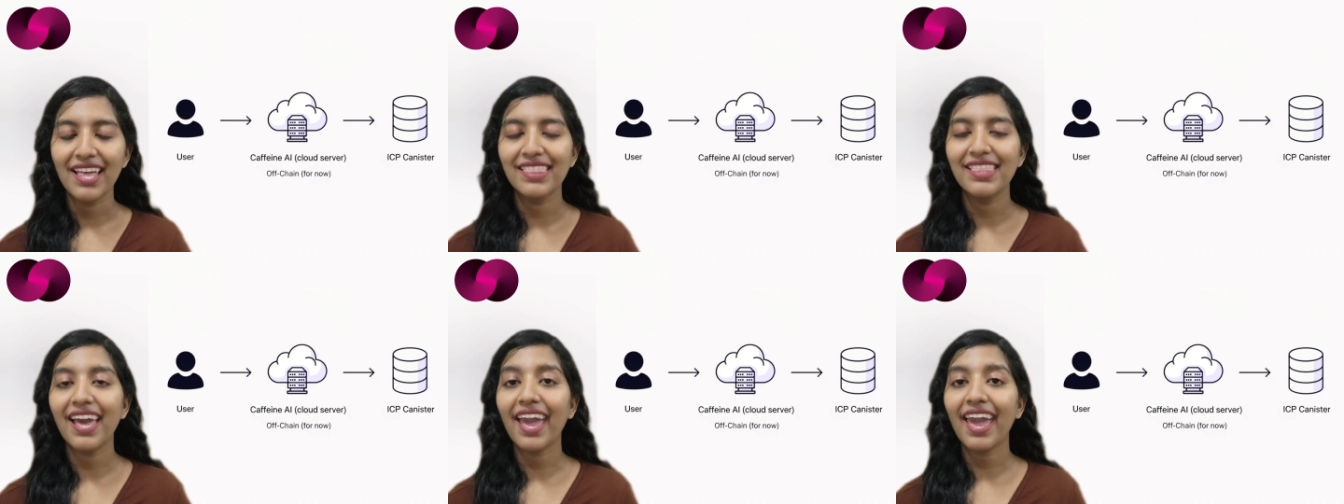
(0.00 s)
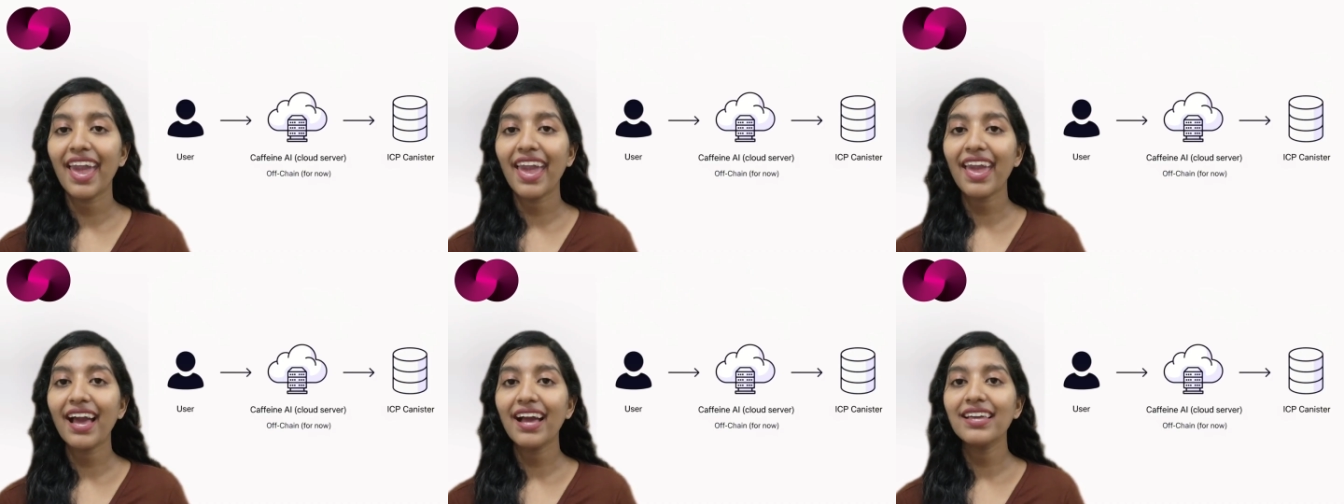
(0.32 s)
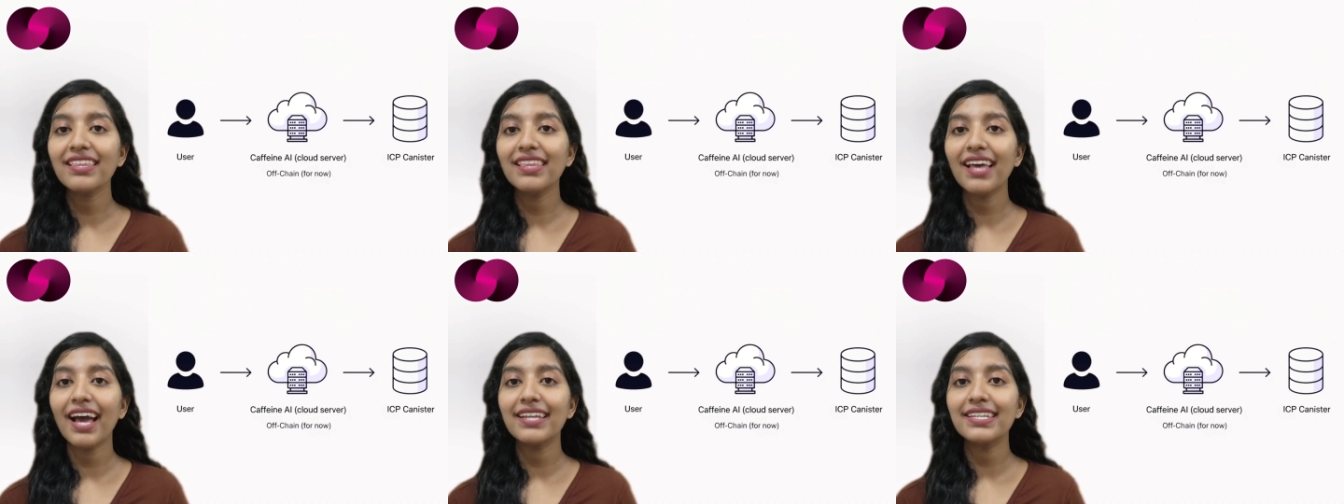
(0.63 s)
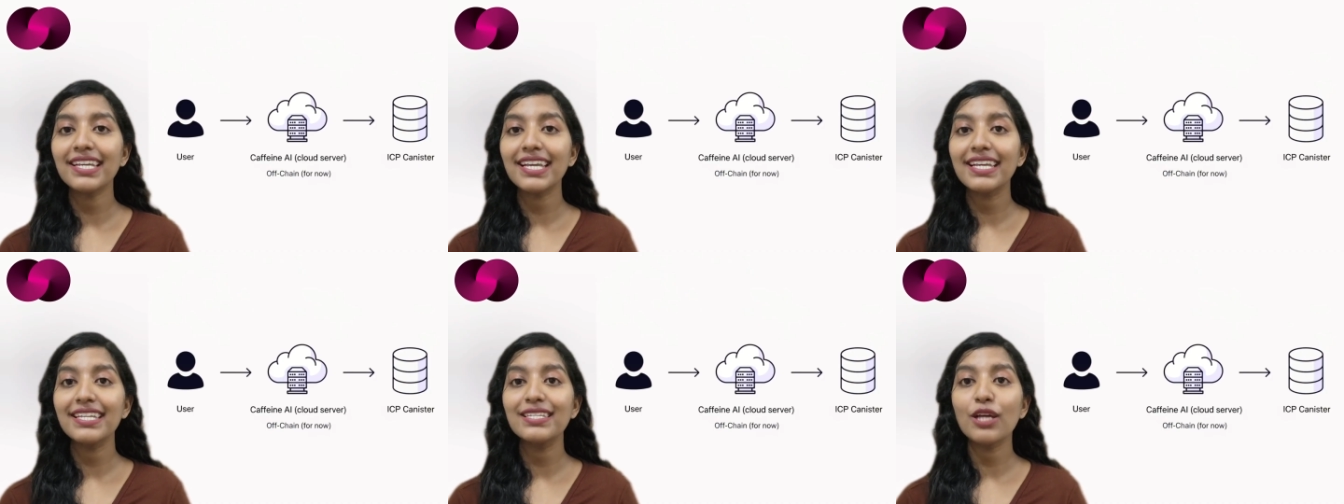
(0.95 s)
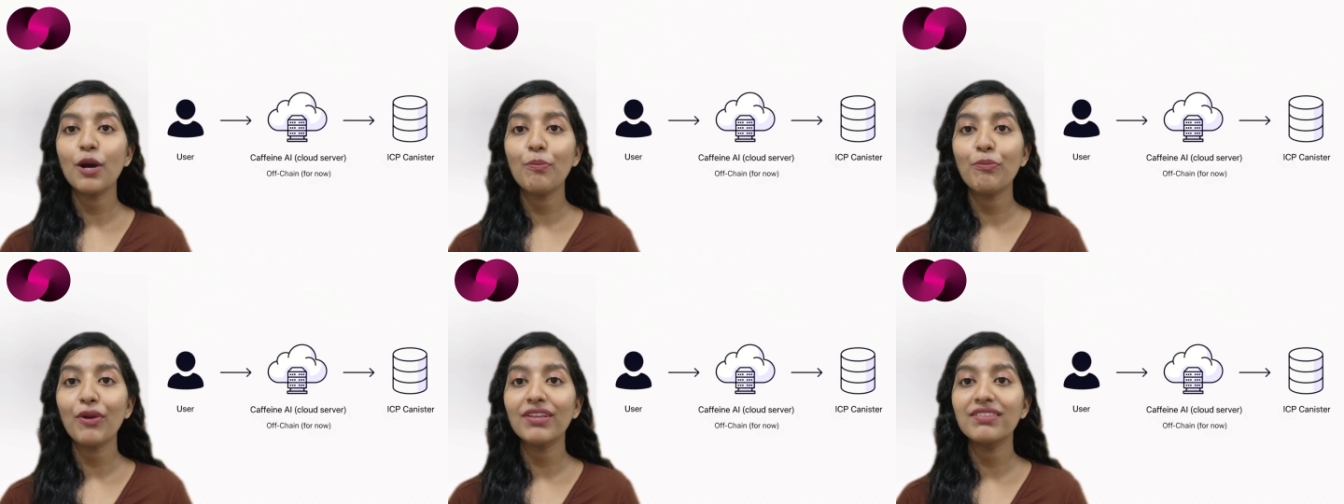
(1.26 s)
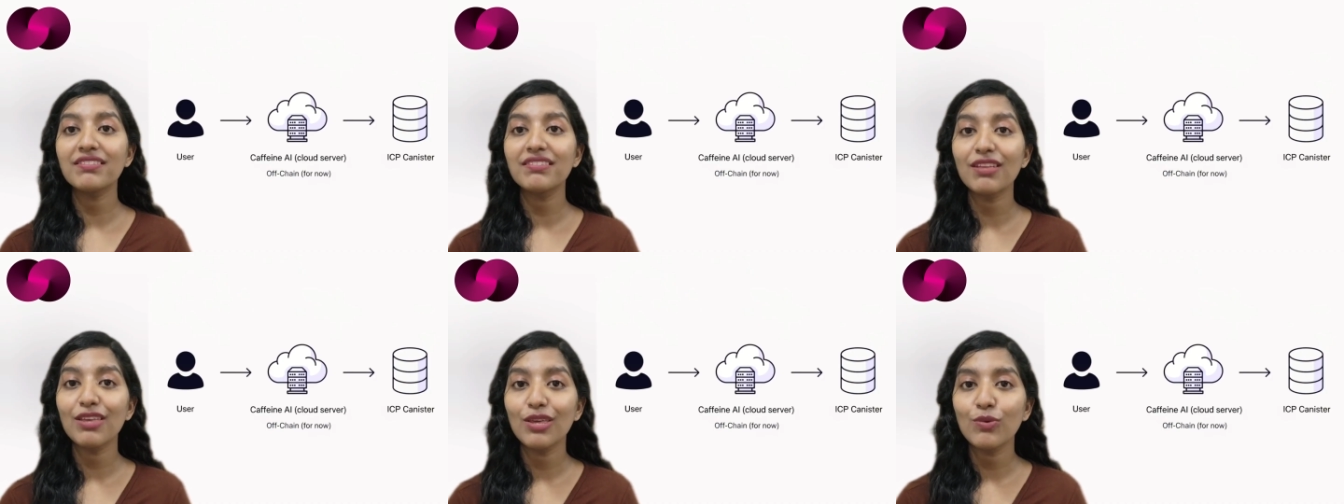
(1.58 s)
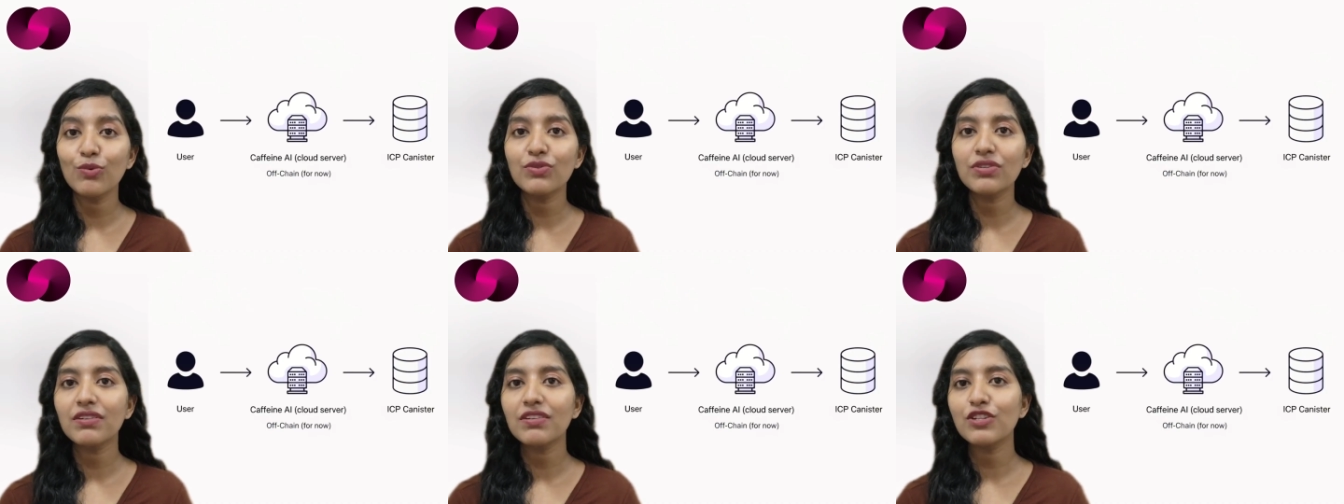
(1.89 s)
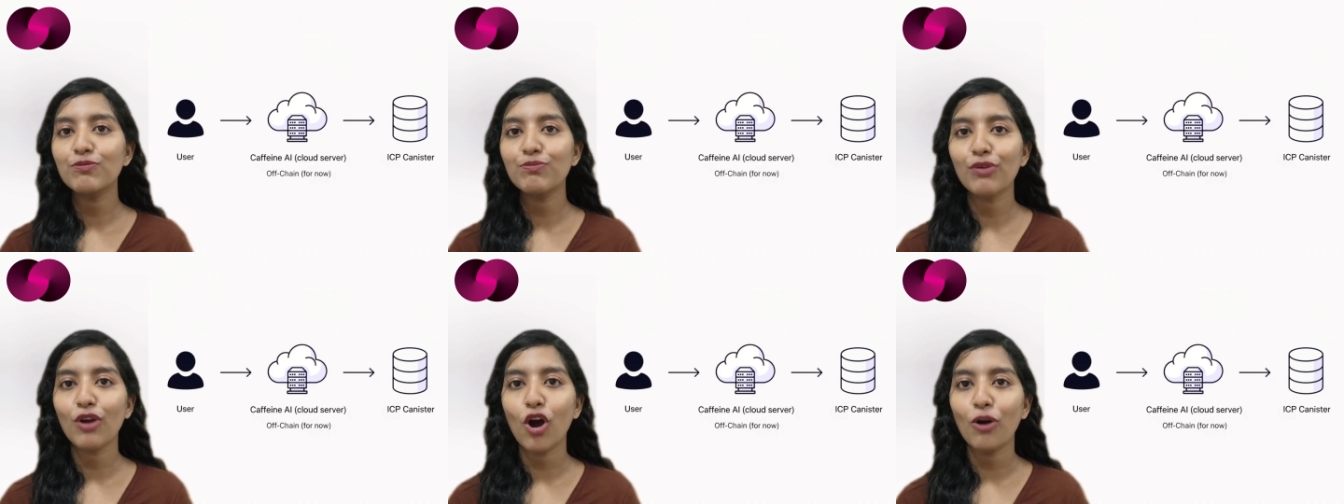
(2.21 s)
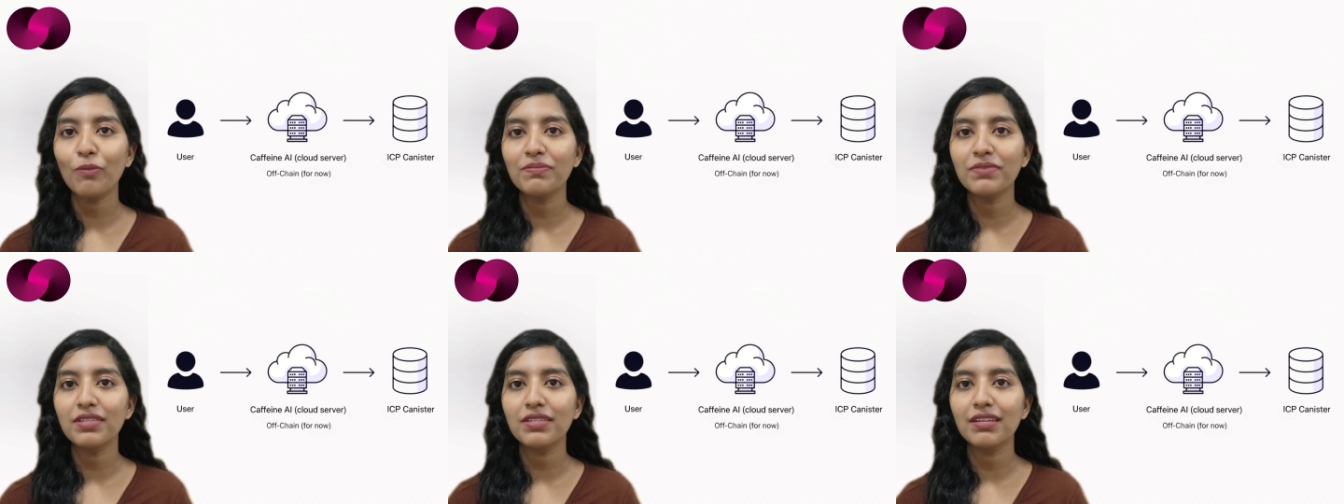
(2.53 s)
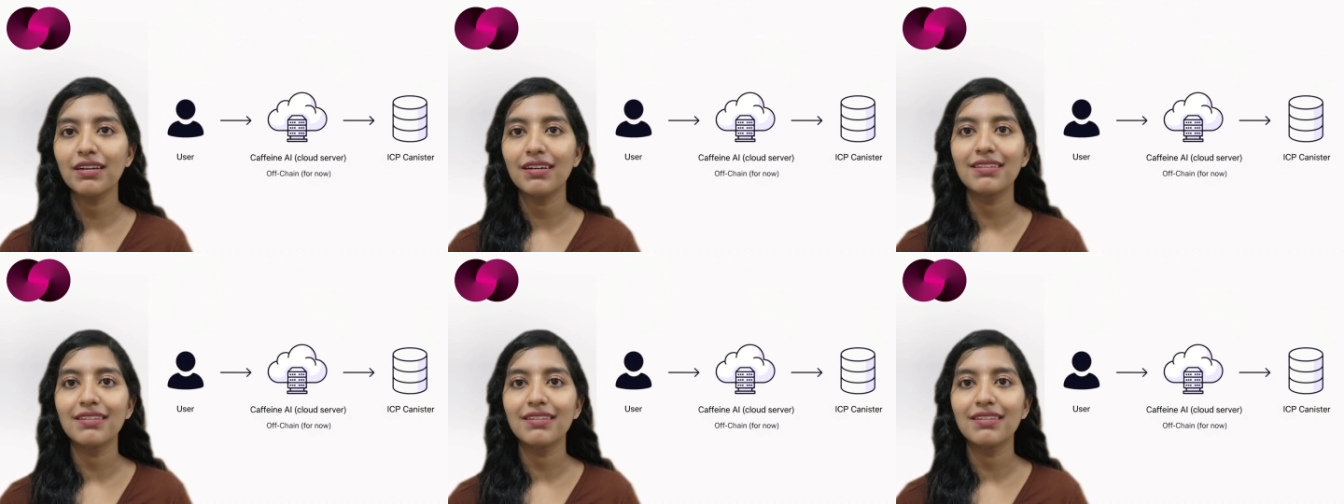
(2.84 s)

the AI that interprets the user's prompts